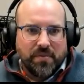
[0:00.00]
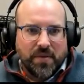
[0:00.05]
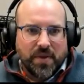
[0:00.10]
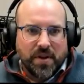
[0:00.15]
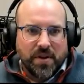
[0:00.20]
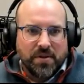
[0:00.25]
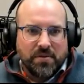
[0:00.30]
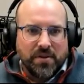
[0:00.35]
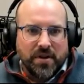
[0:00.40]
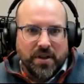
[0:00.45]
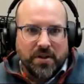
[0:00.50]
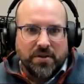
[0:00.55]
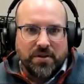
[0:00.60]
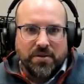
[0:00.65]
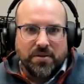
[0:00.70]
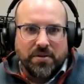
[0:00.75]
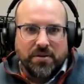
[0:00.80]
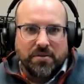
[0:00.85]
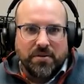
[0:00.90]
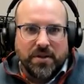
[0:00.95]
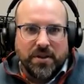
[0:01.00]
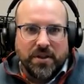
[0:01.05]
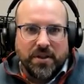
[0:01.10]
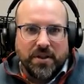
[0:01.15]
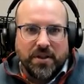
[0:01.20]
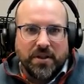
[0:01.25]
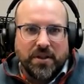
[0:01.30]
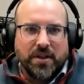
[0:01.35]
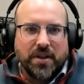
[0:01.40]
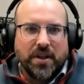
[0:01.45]

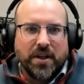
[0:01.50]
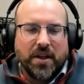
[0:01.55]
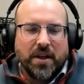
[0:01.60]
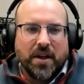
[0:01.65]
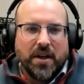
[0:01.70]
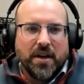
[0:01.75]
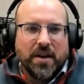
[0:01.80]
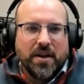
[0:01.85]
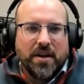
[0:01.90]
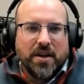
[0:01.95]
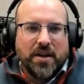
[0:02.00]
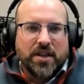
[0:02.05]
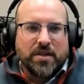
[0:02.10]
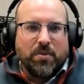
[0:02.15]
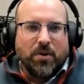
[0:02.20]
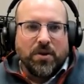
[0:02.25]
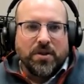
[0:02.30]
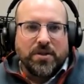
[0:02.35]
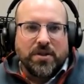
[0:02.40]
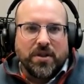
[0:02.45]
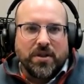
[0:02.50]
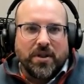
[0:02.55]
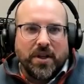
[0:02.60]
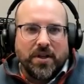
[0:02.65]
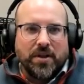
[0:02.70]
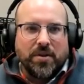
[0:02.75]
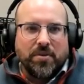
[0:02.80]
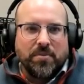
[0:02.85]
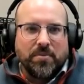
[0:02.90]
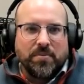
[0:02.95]
3923, small and silt
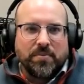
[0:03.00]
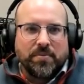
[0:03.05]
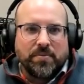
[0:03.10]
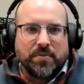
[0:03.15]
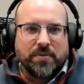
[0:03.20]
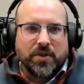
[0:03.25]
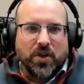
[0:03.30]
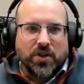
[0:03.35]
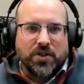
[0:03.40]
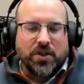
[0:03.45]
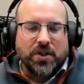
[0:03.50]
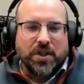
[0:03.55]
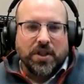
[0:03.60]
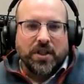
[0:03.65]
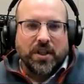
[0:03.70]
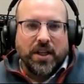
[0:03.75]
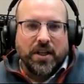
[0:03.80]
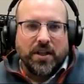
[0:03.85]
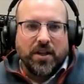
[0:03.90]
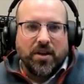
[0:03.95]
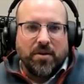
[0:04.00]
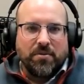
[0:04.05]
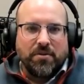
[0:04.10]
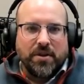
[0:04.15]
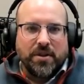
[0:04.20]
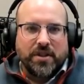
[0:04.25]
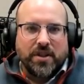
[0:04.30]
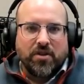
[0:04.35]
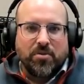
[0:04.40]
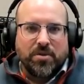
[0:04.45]
loam, or silty clay loam, 3 to
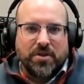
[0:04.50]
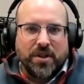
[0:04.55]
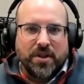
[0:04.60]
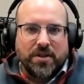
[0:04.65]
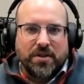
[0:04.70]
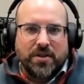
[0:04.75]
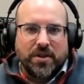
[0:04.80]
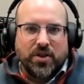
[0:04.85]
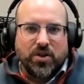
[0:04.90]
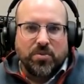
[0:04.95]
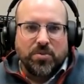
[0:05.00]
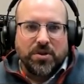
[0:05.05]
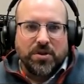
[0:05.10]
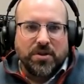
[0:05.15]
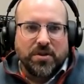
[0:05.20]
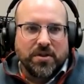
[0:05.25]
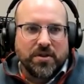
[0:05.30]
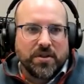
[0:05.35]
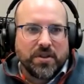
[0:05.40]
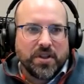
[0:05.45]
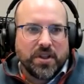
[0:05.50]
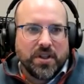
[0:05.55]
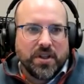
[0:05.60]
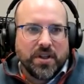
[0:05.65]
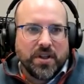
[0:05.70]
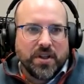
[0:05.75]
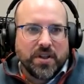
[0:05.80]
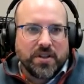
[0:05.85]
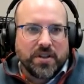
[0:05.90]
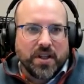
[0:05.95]
7% slopes.
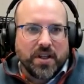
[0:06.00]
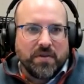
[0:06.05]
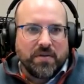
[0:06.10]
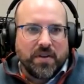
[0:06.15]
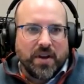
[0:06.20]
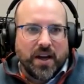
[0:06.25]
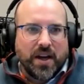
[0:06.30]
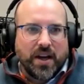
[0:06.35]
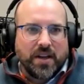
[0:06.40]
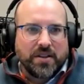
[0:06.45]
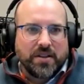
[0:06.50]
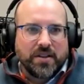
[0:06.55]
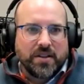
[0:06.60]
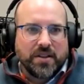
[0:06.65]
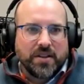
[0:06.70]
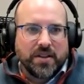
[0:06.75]
Save that.